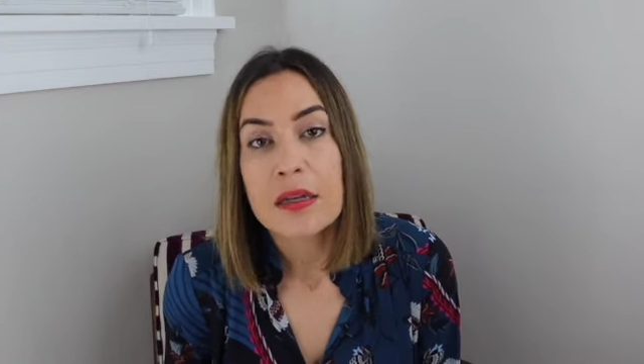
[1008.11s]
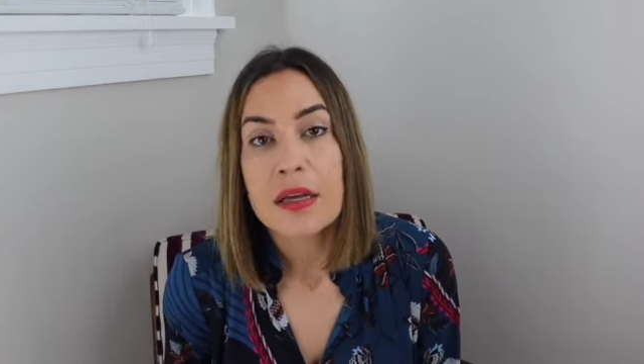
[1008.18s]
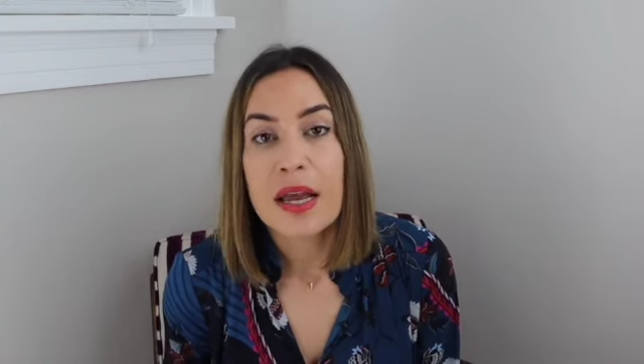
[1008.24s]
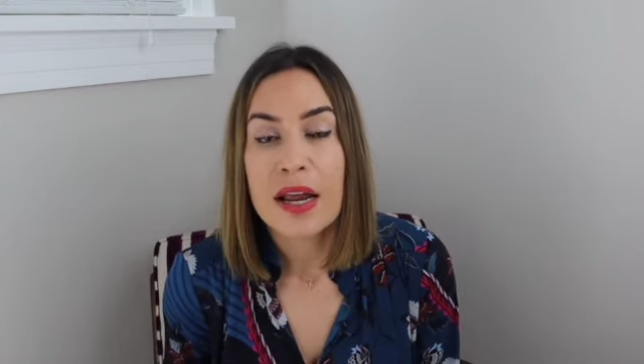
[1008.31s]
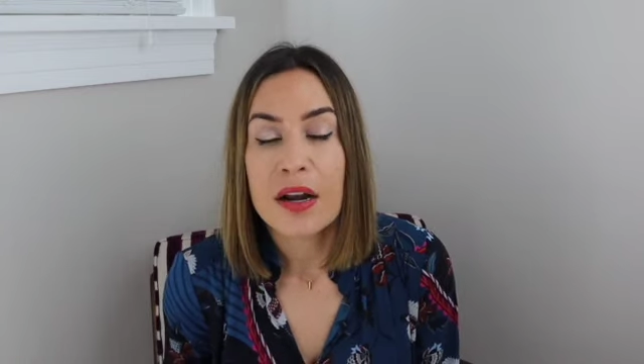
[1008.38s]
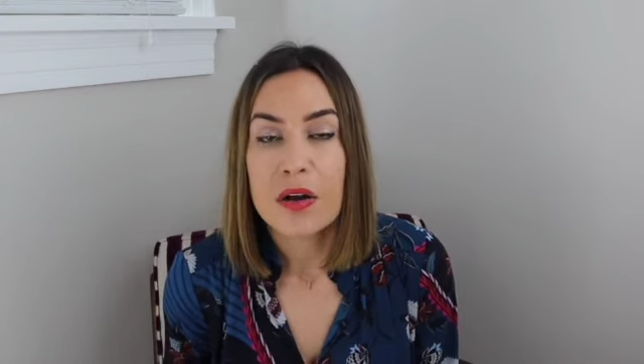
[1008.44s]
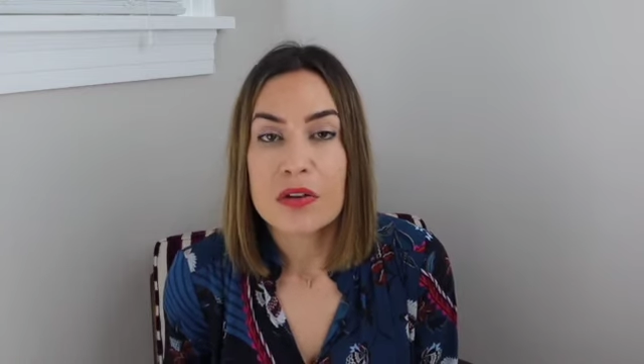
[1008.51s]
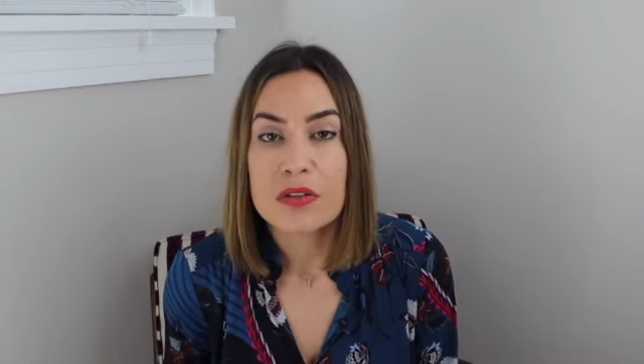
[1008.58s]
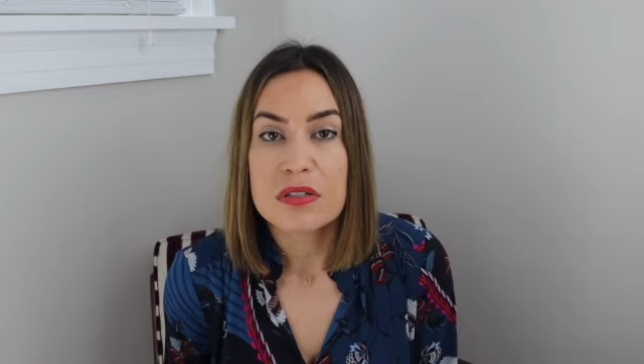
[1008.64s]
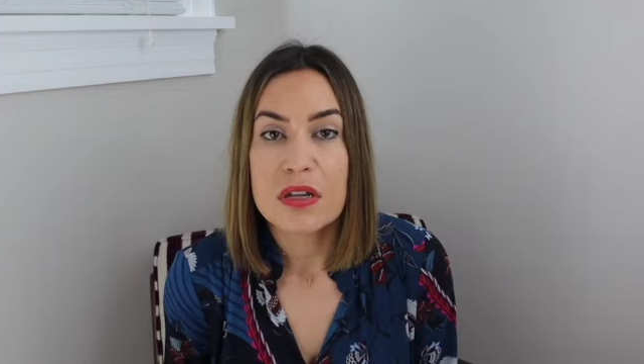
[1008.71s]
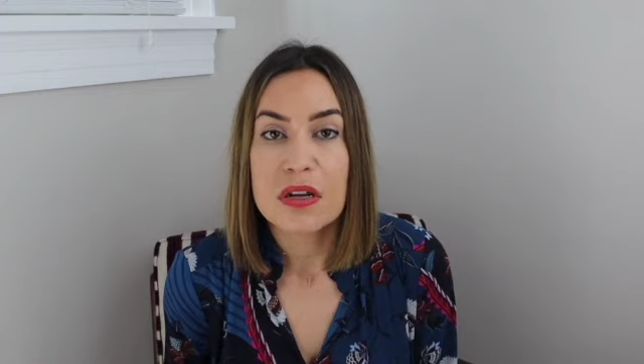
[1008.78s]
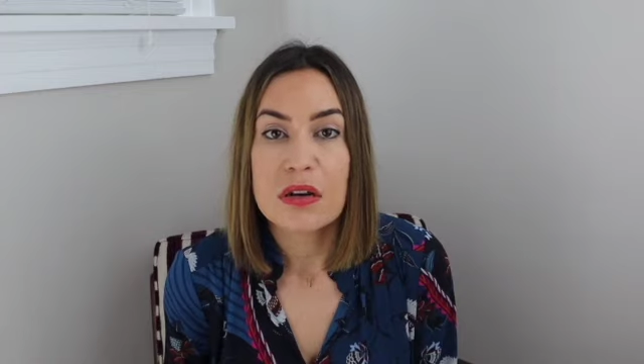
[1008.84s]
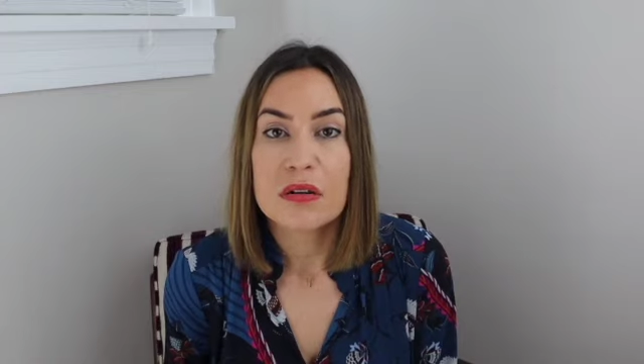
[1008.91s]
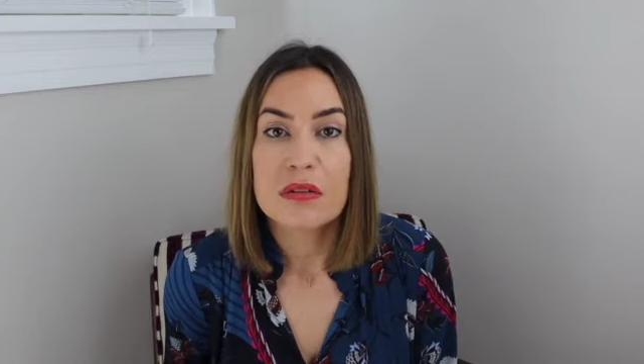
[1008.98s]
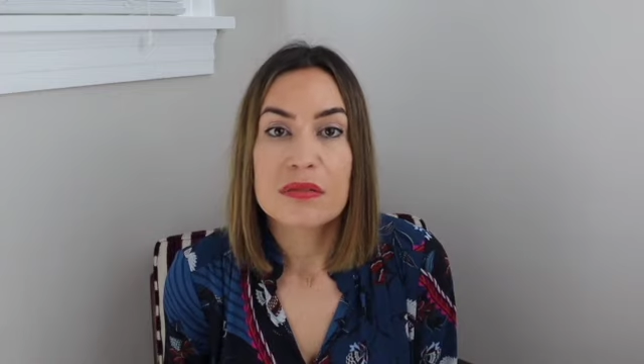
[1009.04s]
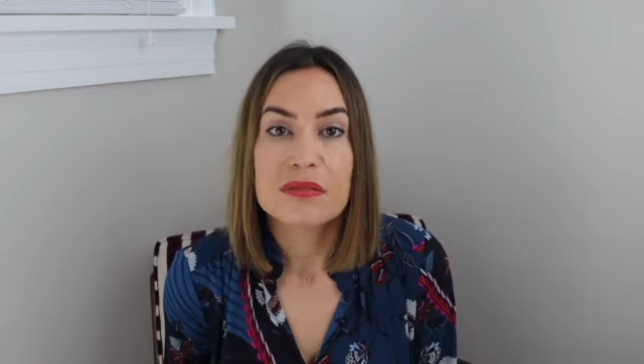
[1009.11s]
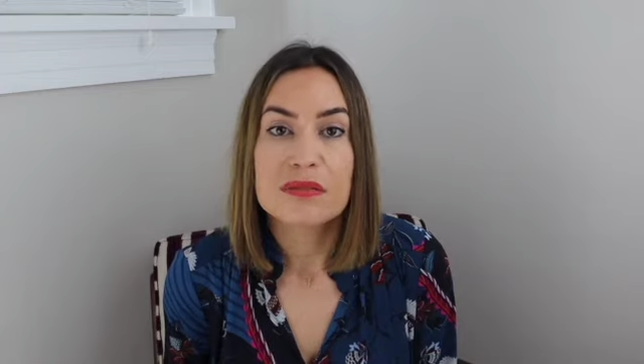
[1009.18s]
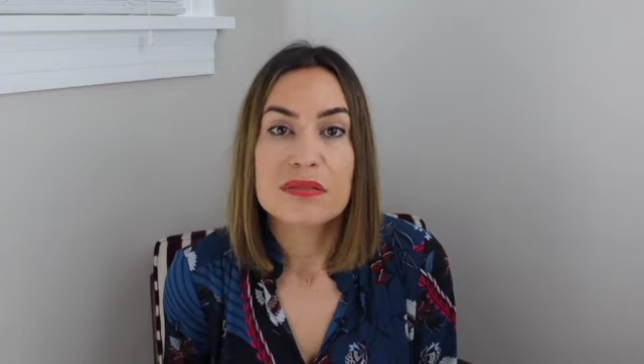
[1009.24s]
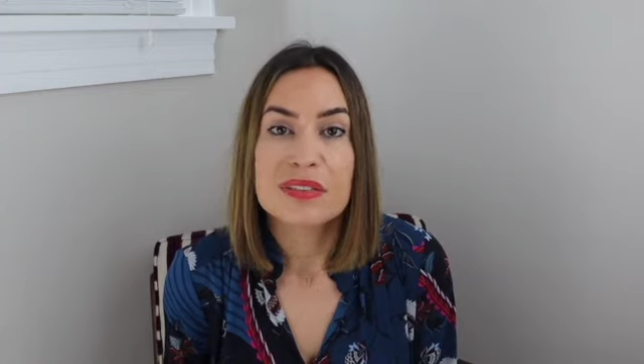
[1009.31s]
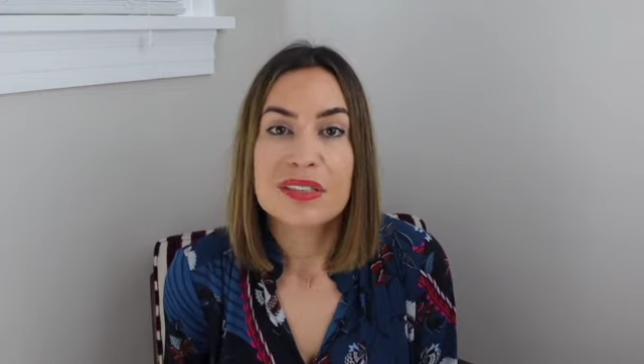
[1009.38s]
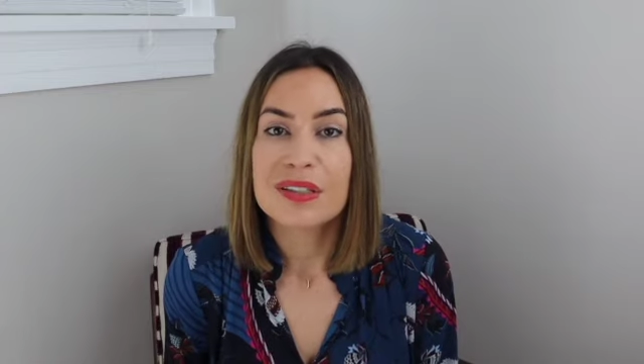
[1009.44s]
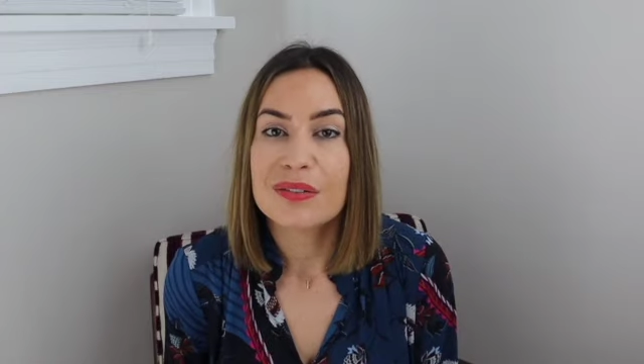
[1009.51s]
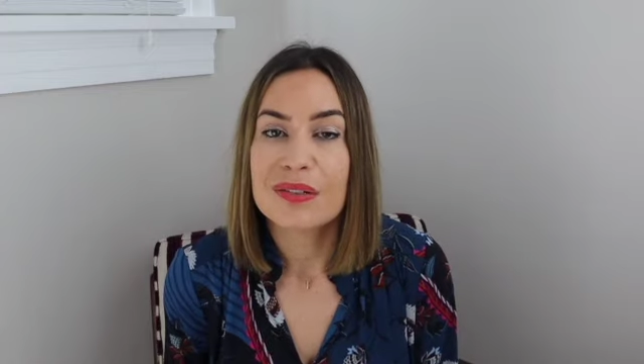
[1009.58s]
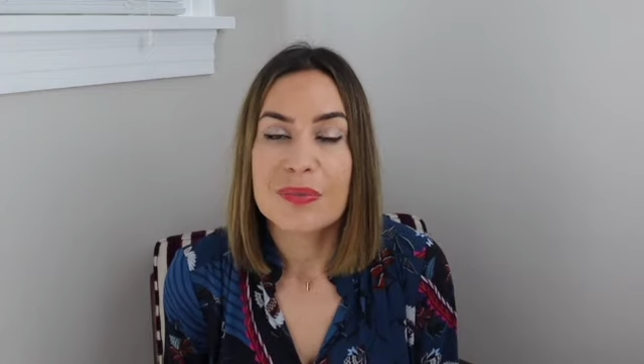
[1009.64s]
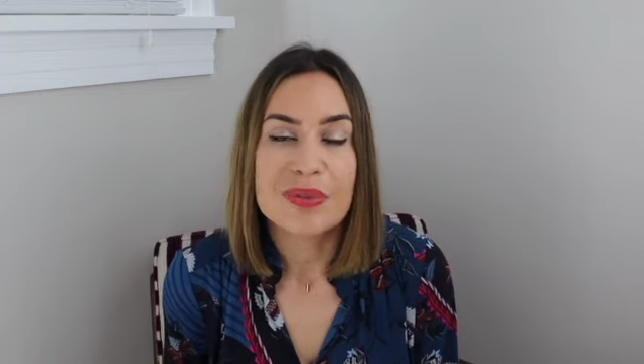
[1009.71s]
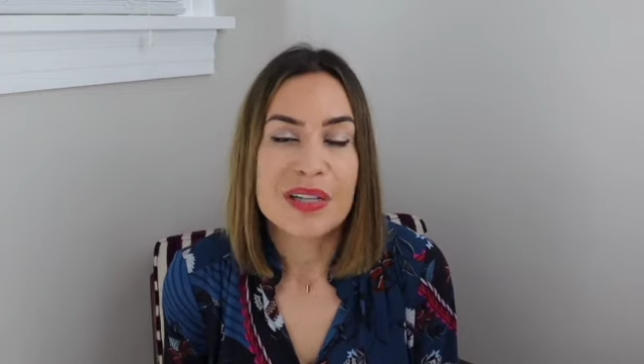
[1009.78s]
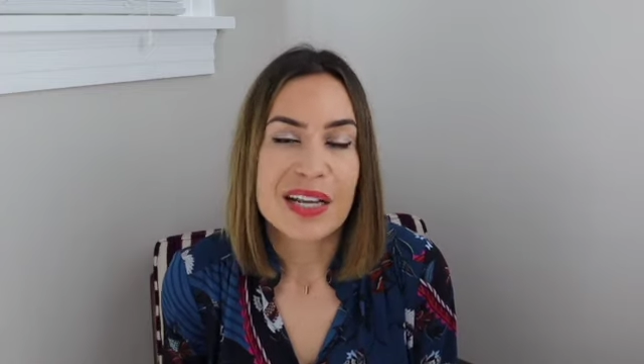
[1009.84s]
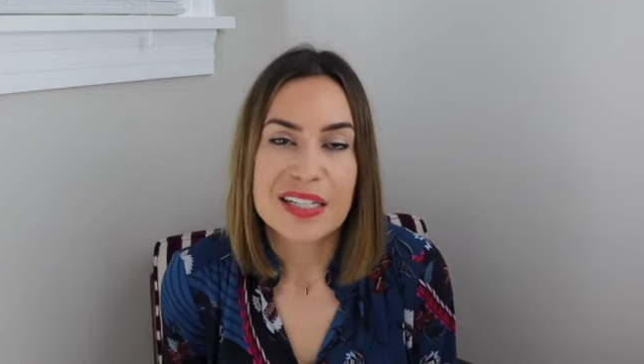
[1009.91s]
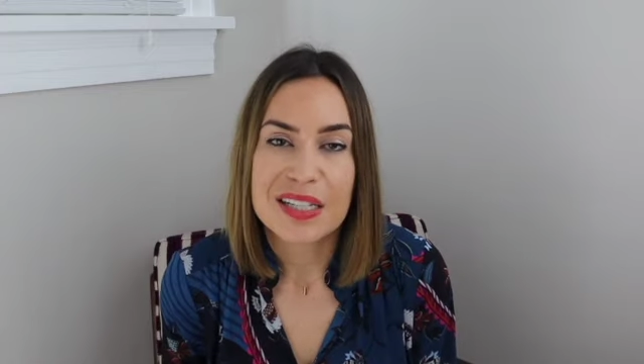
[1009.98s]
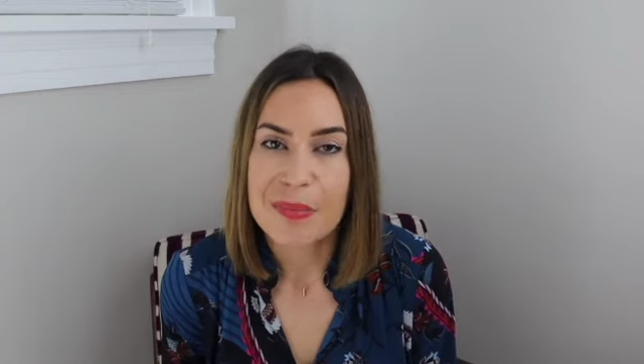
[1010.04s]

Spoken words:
and also don't obsess